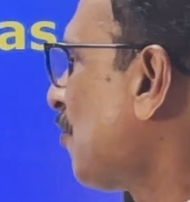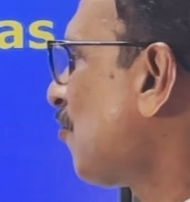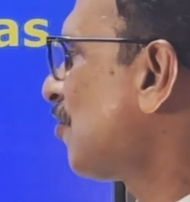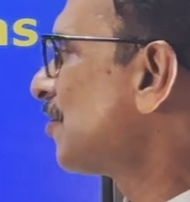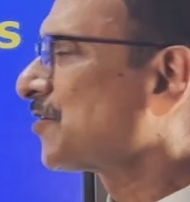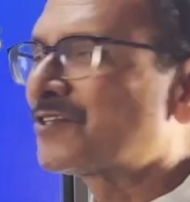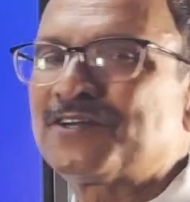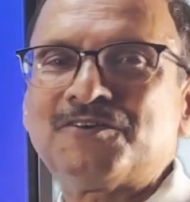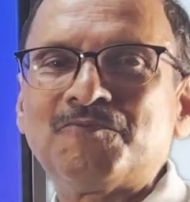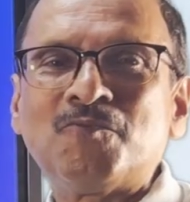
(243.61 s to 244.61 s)
occurs
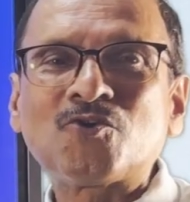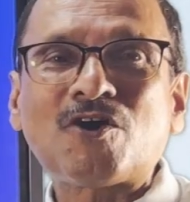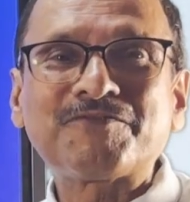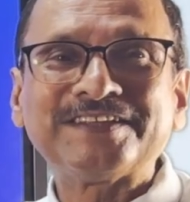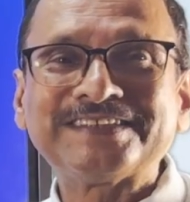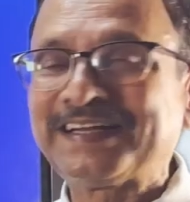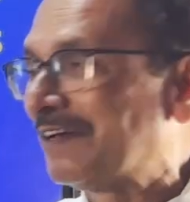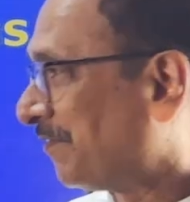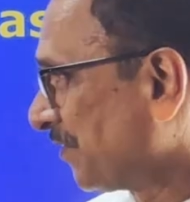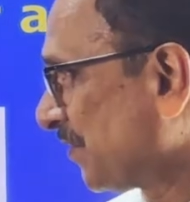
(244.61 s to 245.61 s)
more often than
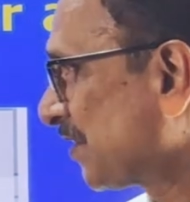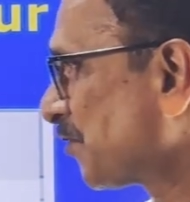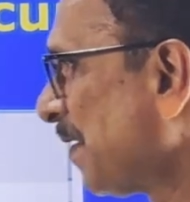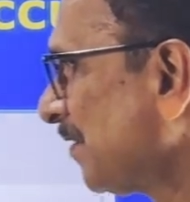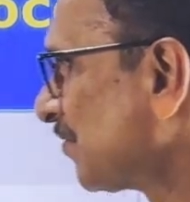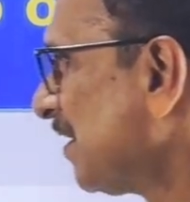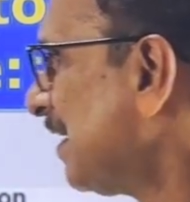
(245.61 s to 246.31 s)
every 6 months.